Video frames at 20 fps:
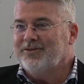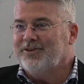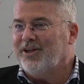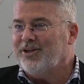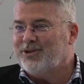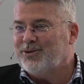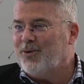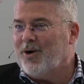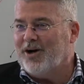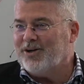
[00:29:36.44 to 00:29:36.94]

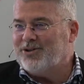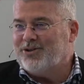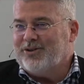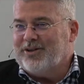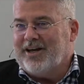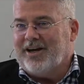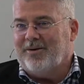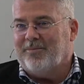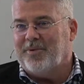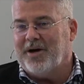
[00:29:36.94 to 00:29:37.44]

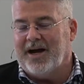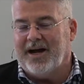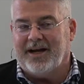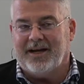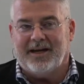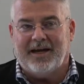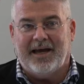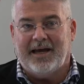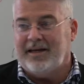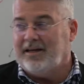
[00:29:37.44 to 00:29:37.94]
dishwasher that I'm
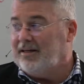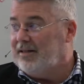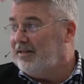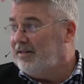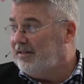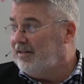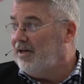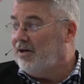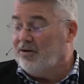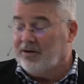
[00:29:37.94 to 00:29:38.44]
buying? And,
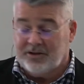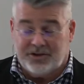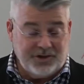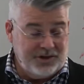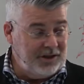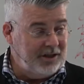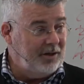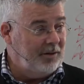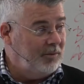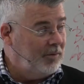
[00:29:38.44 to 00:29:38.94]
you know,
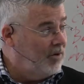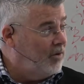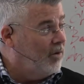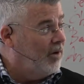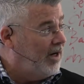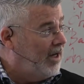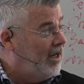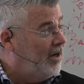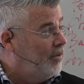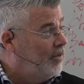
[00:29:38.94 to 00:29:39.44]
she
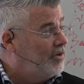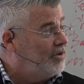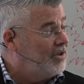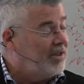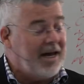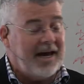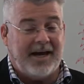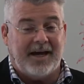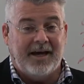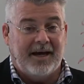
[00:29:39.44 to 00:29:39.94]
or he will
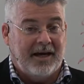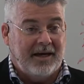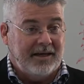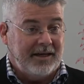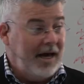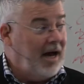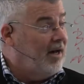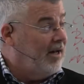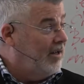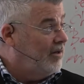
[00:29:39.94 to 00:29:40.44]
say,
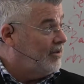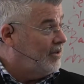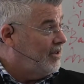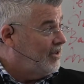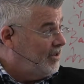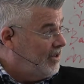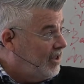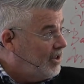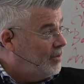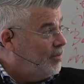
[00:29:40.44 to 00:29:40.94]
yeah, there's a
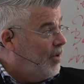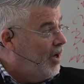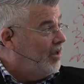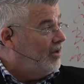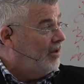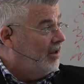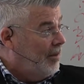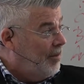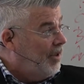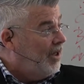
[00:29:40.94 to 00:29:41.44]

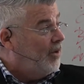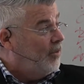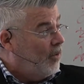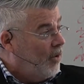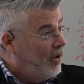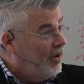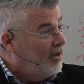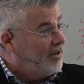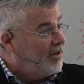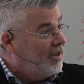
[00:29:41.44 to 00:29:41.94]
6-month limited
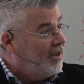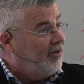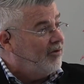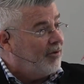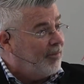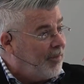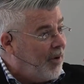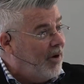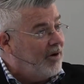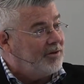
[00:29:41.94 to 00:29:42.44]
warranty
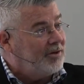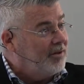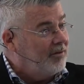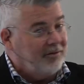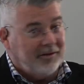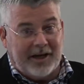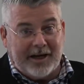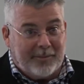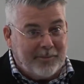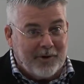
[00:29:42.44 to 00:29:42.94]
for parts
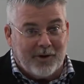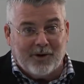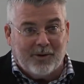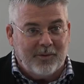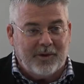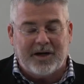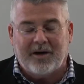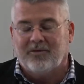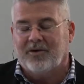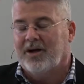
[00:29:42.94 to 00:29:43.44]
and labor or
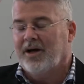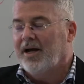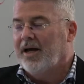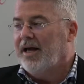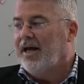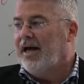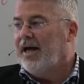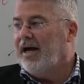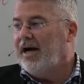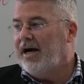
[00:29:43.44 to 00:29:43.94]
whatever.
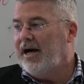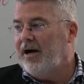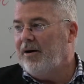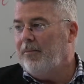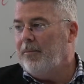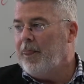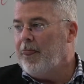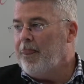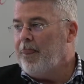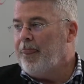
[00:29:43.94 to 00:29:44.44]

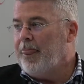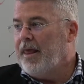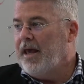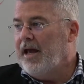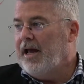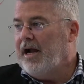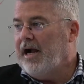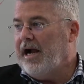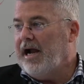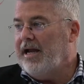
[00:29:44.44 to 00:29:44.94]
And,
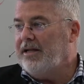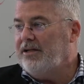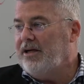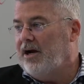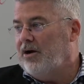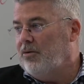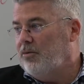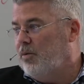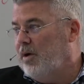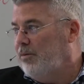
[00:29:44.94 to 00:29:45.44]
you
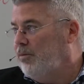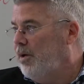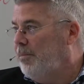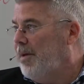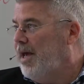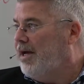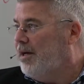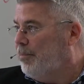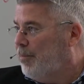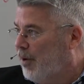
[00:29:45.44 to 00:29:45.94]
know, when we
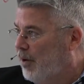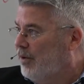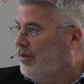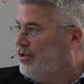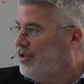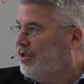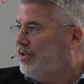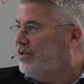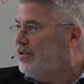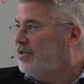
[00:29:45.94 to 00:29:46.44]
make a
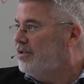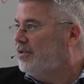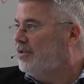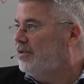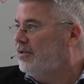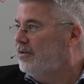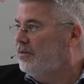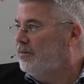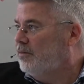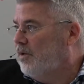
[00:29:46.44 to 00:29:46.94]
purchase,
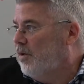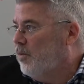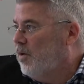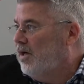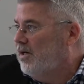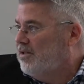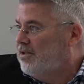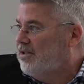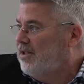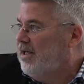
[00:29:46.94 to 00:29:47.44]
we
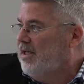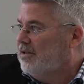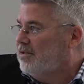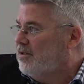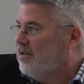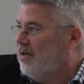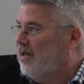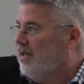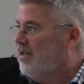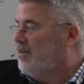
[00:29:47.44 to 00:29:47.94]
want to see, is
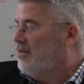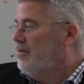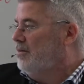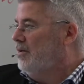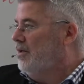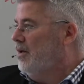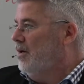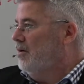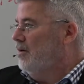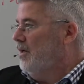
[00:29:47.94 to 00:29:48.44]
there
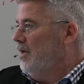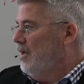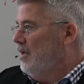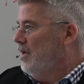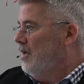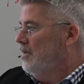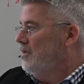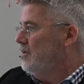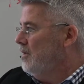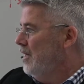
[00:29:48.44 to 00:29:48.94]

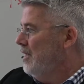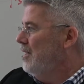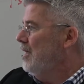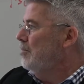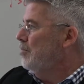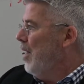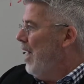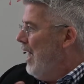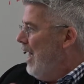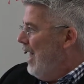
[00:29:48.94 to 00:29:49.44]

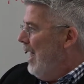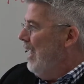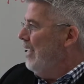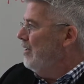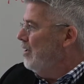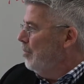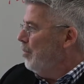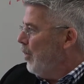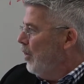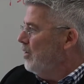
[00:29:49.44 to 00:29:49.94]
anything
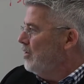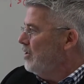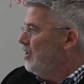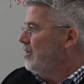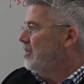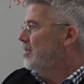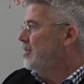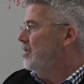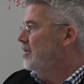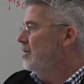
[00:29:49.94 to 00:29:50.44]
behind the
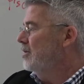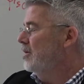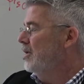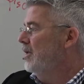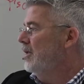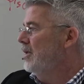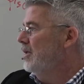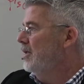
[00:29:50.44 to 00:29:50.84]
purchase to